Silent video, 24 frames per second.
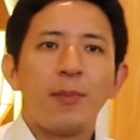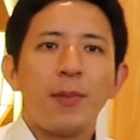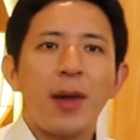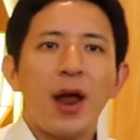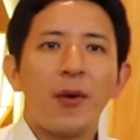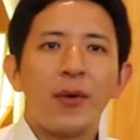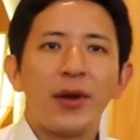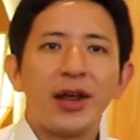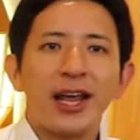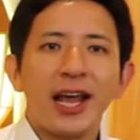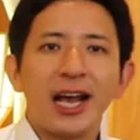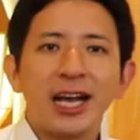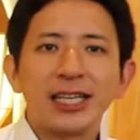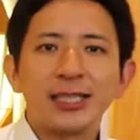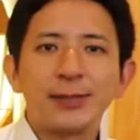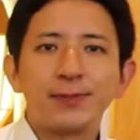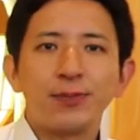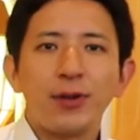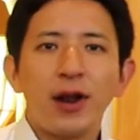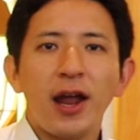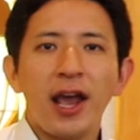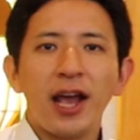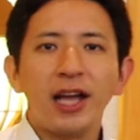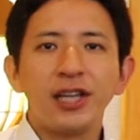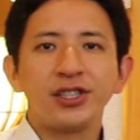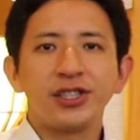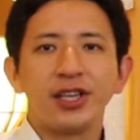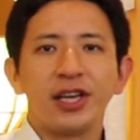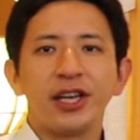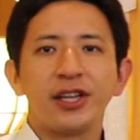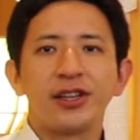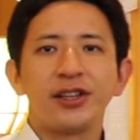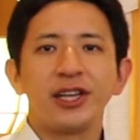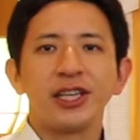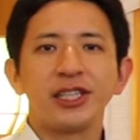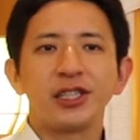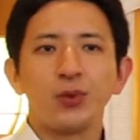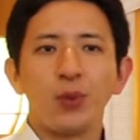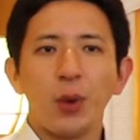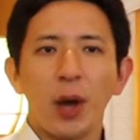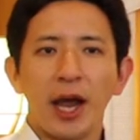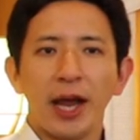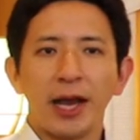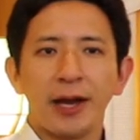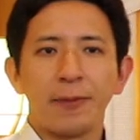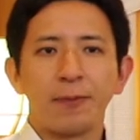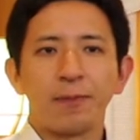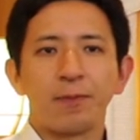Marie explains it this
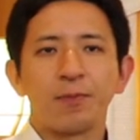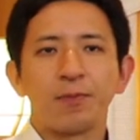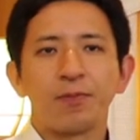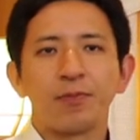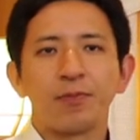way.